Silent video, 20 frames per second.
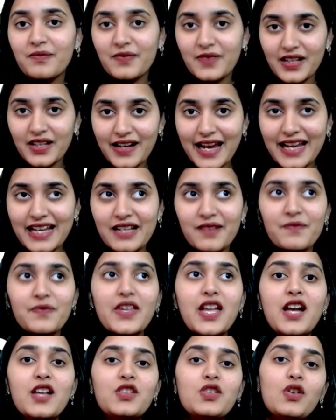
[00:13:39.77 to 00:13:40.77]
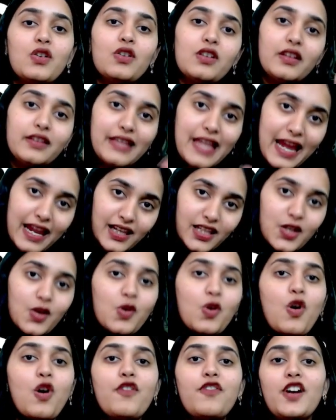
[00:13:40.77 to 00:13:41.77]
right so then you
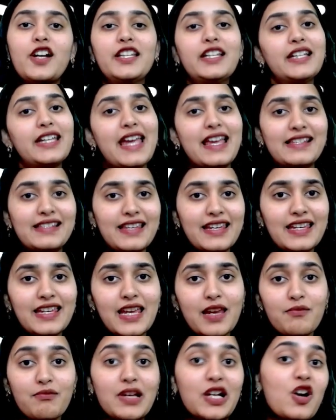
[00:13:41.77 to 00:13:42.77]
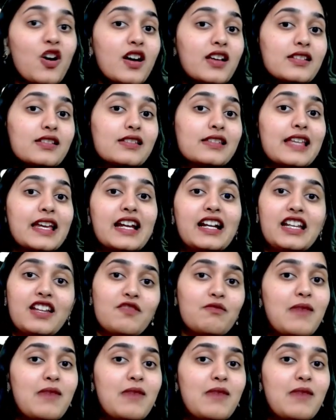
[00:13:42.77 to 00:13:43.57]
go for the guessing game because negative